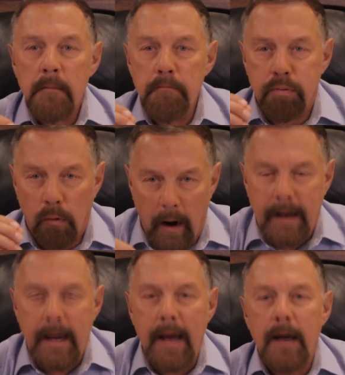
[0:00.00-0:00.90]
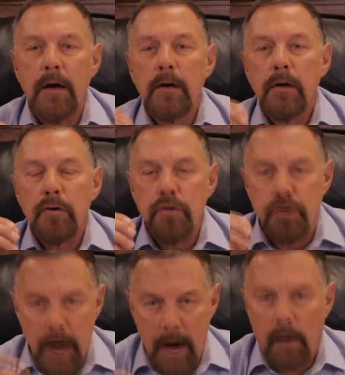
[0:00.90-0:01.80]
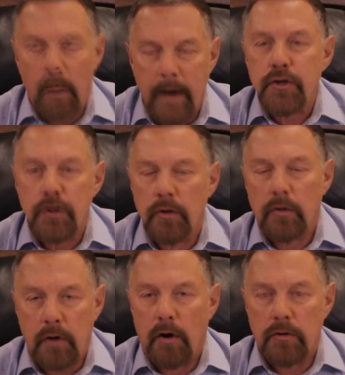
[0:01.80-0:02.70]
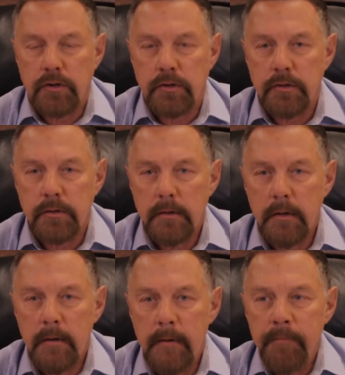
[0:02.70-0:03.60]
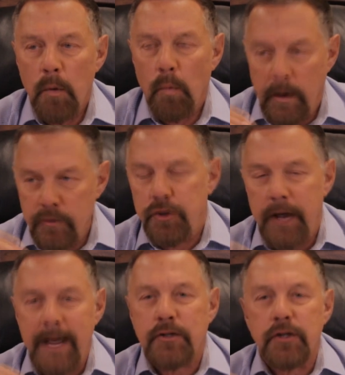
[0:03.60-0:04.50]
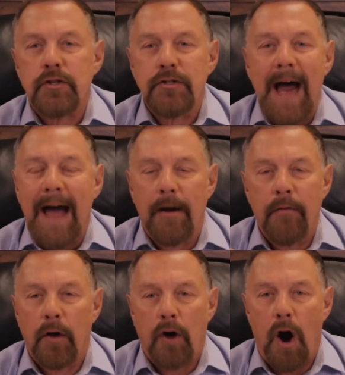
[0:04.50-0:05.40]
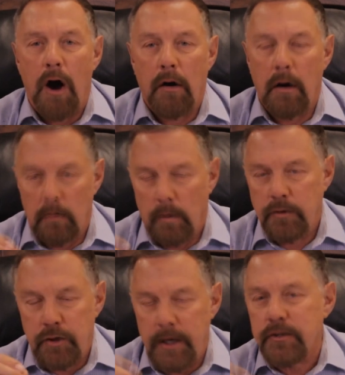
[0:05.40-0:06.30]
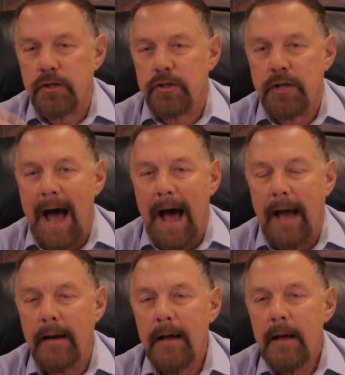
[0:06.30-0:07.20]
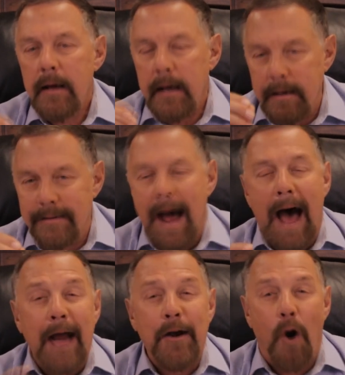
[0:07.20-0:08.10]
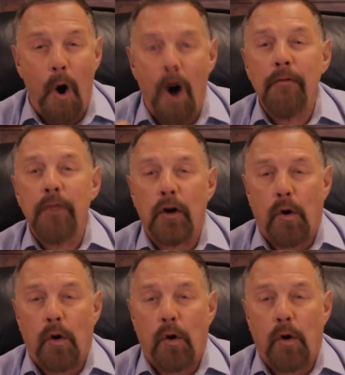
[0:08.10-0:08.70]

breaking generational curses. Amen. When Jesus died on the cross, when Jesus died, he died on the